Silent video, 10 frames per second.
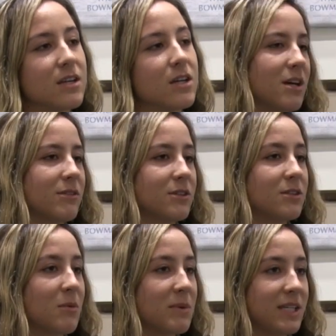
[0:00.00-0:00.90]
We cover
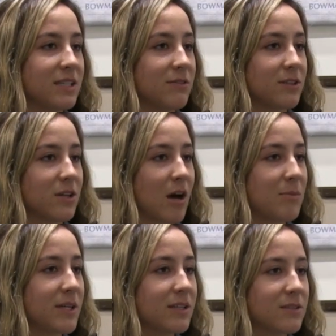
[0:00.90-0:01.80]
so many different
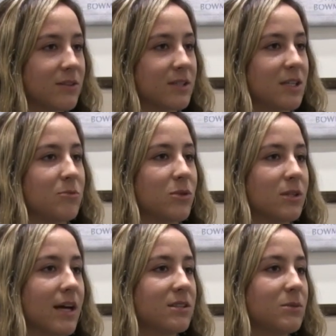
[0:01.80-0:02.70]
topics. For example,
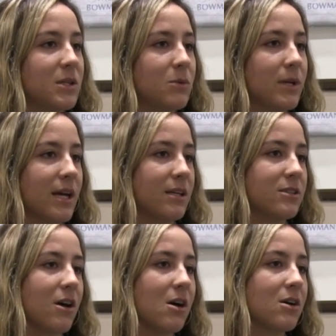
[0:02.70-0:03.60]
last week we had a
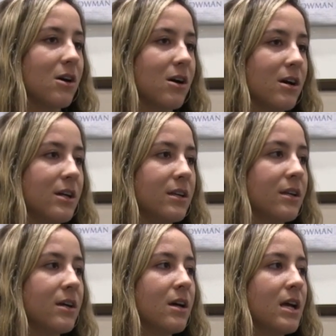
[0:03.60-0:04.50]
talk on
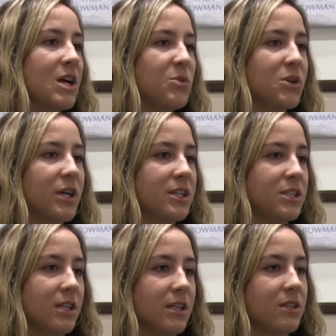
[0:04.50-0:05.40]

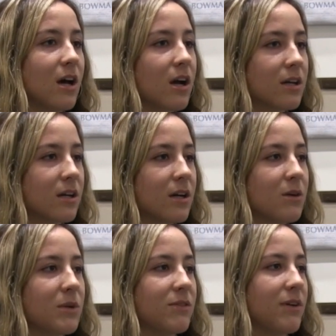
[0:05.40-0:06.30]
immigration in
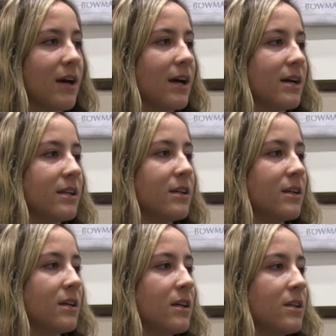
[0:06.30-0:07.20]
DACA. We've had
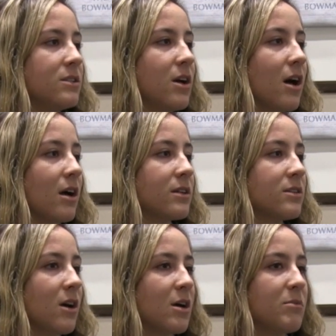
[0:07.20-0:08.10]
talks
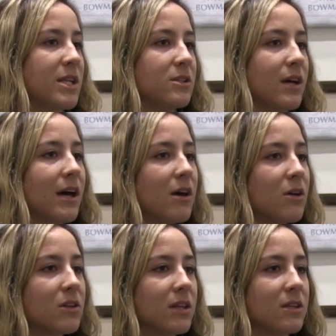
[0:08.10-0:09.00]
on mental
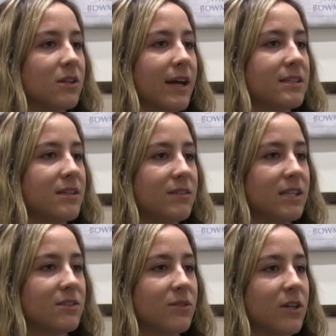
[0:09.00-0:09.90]
health and little
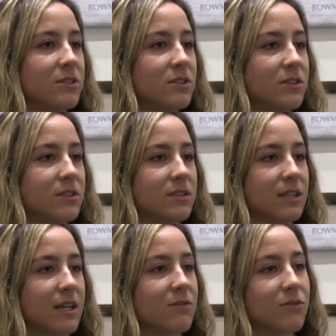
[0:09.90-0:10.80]
activities for our students to
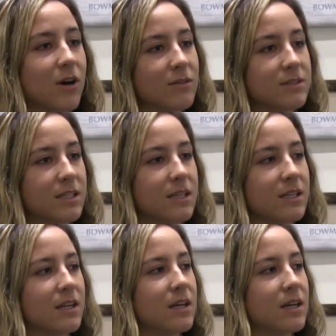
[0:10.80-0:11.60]
get involved in.